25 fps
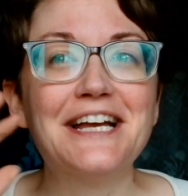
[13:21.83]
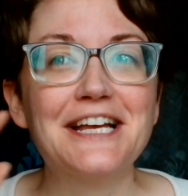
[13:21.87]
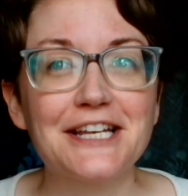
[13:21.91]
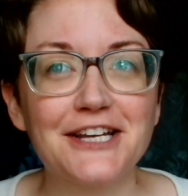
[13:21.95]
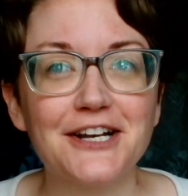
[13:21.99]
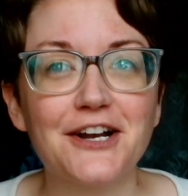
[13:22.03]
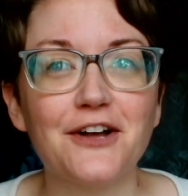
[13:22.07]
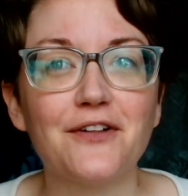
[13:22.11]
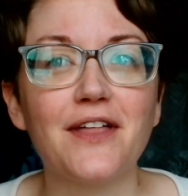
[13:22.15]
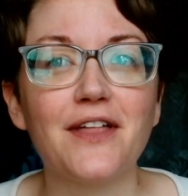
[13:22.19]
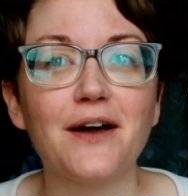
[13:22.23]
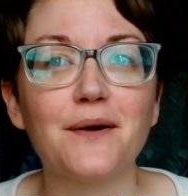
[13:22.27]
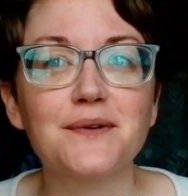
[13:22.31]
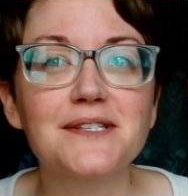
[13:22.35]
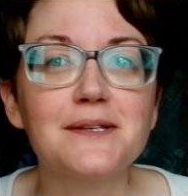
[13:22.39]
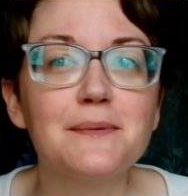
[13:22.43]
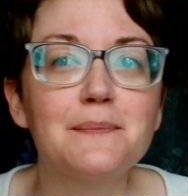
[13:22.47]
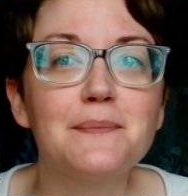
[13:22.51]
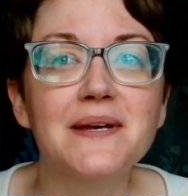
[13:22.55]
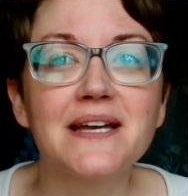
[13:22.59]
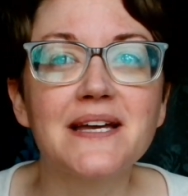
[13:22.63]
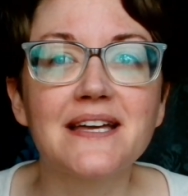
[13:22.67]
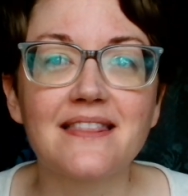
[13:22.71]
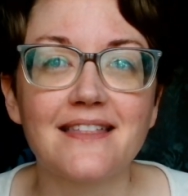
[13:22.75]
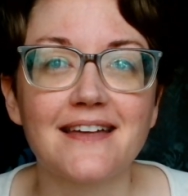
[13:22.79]
you know that was a
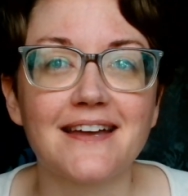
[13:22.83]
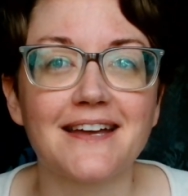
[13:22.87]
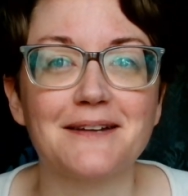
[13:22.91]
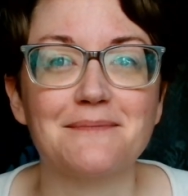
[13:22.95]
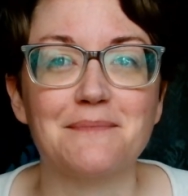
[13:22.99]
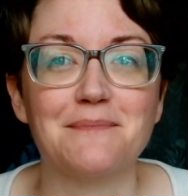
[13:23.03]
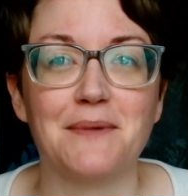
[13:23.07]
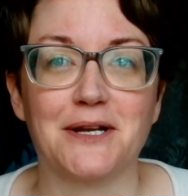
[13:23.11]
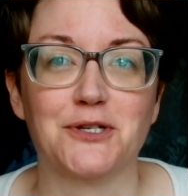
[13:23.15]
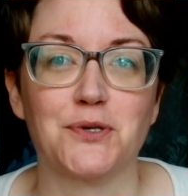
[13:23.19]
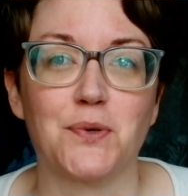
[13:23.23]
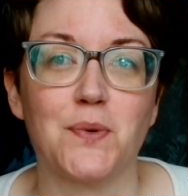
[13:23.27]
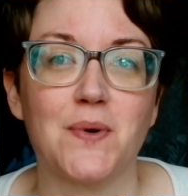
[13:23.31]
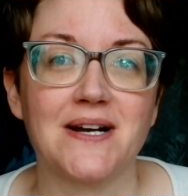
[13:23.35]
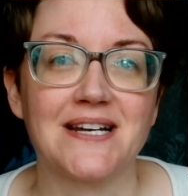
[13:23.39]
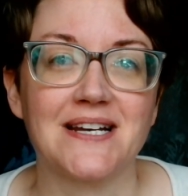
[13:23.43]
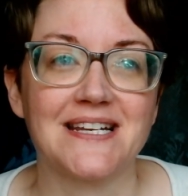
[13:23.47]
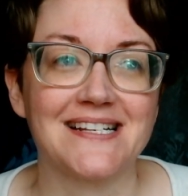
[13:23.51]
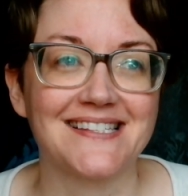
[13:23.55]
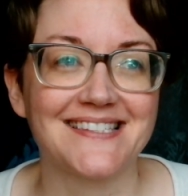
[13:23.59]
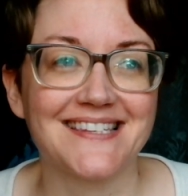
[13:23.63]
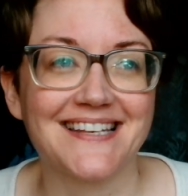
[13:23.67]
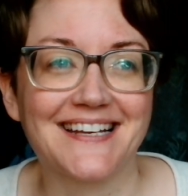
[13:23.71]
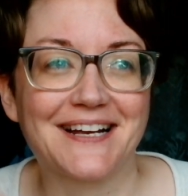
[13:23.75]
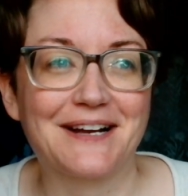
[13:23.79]
big thing in my
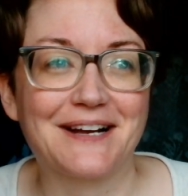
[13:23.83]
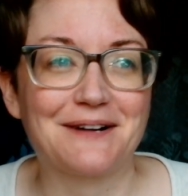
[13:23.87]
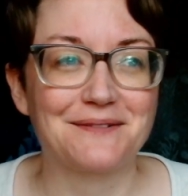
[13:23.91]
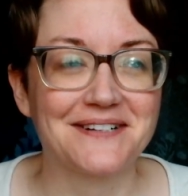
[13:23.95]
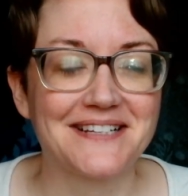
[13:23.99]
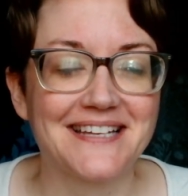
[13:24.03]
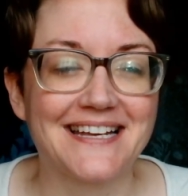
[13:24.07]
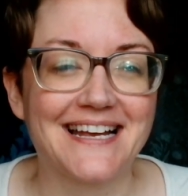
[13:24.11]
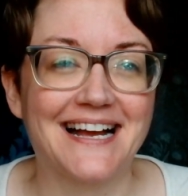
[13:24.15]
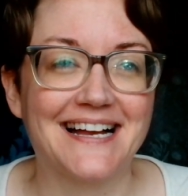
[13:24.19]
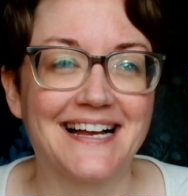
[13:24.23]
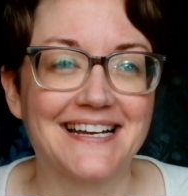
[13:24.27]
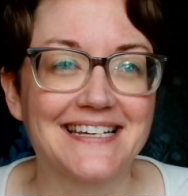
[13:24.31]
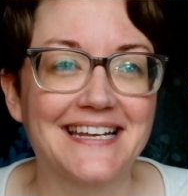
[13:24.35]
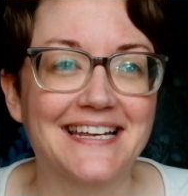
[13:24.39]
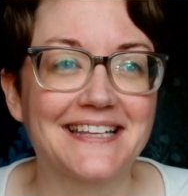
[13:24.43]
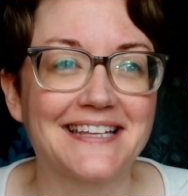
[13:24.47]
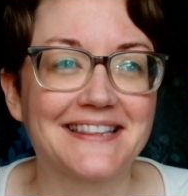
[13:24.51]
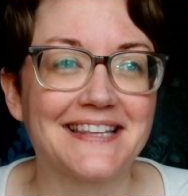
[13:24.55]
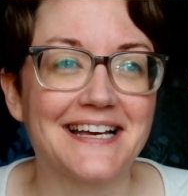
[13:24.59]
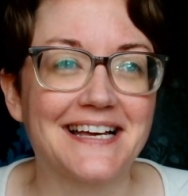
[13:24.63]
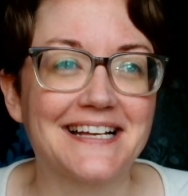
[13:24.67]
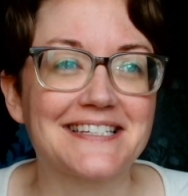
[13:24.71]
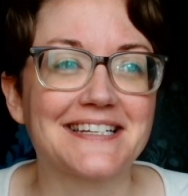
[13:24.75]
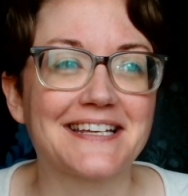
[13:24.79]
20s like i really had to
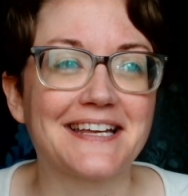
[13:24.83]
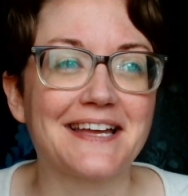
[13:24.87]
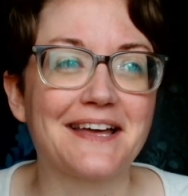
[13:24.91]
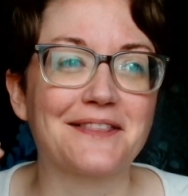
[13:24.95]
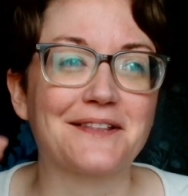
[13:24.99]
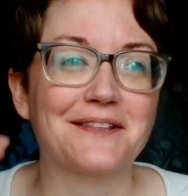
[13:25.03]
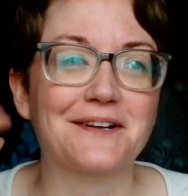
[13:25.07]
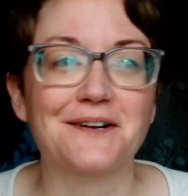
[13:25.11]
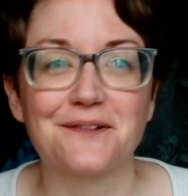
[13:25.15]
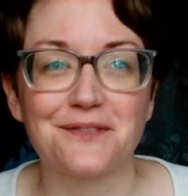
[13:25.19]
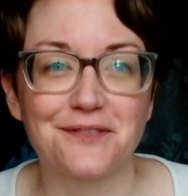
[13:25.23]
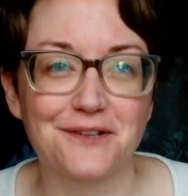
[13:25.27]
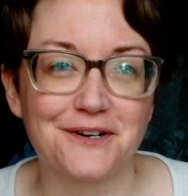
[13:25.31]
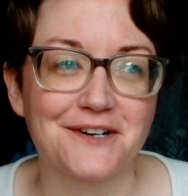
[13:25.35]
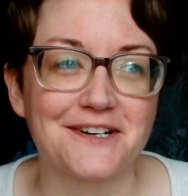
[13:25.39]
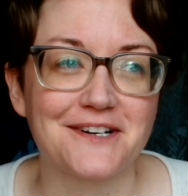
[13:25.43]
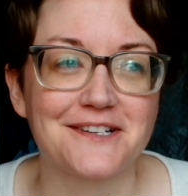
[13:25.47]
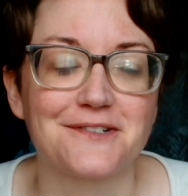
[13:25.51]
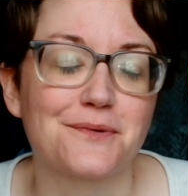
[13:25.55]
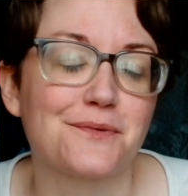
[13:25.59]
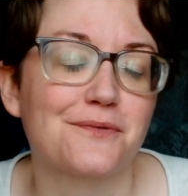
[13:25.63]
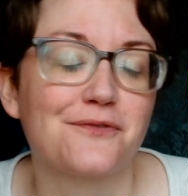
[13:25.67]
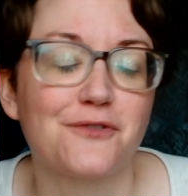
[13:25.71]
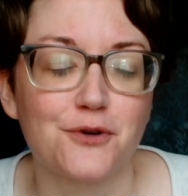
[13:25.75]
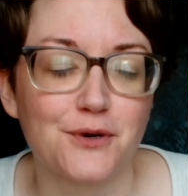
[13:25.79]
get that together 30s
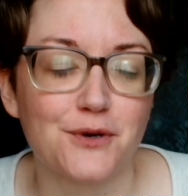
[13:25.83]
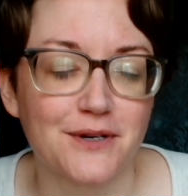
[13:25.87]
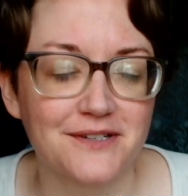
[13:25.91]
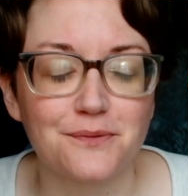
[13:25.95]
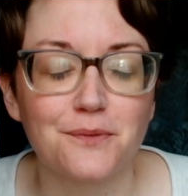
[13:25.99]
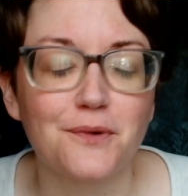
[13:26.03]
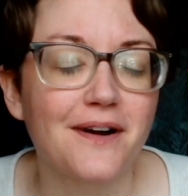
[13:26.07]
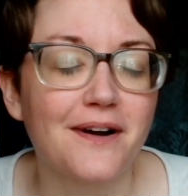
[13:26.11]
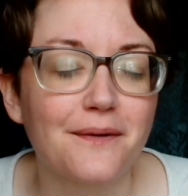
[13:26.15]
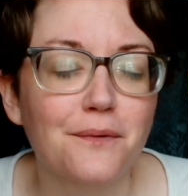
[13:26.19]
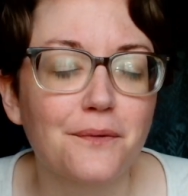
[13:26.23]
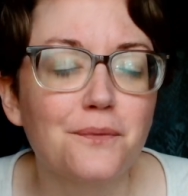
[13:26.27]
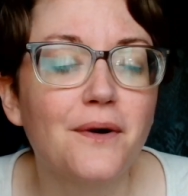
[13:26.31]
or 40s what,